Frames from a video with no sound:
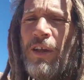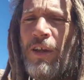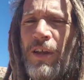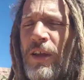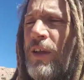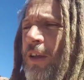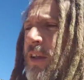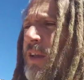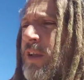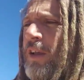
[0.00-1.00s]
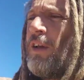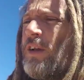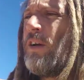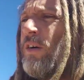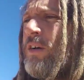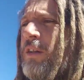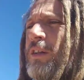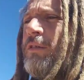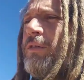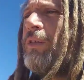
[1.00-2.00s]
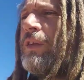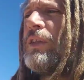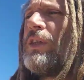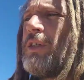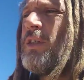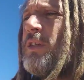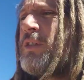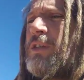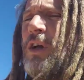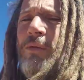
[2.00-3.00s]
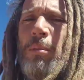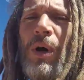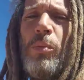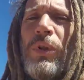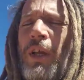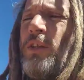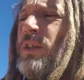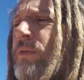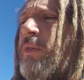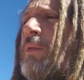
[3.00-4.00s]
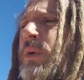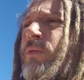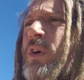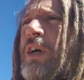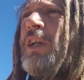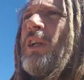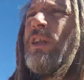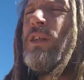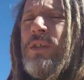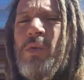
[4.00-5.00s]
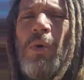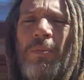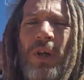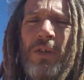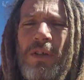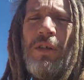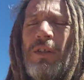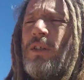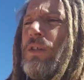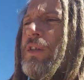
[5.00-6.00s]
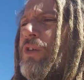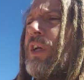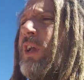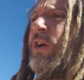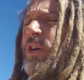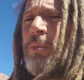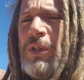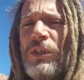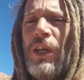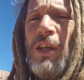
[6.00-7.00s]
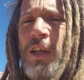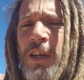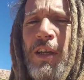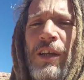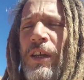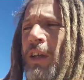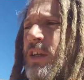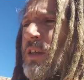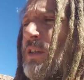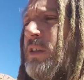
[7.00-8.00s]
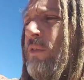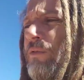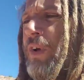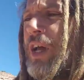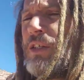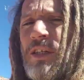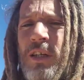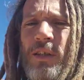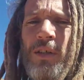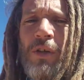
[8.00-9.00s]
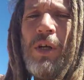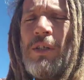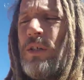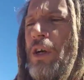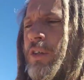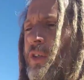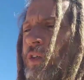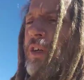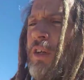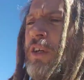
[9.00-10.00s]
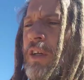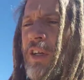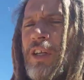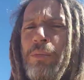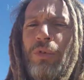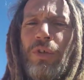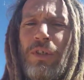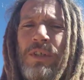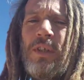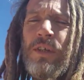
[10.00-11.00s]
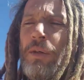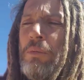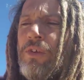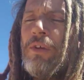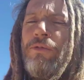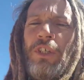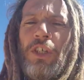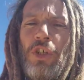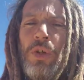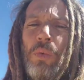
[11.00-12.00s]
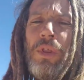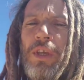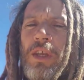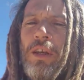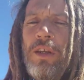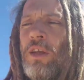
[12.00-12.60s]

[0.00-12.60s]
uh, all of this stuff about plants I've come to find. And this is what Paracelsus, the great alchemist, said is that fasting is the greatest doctor. It employs the physician within.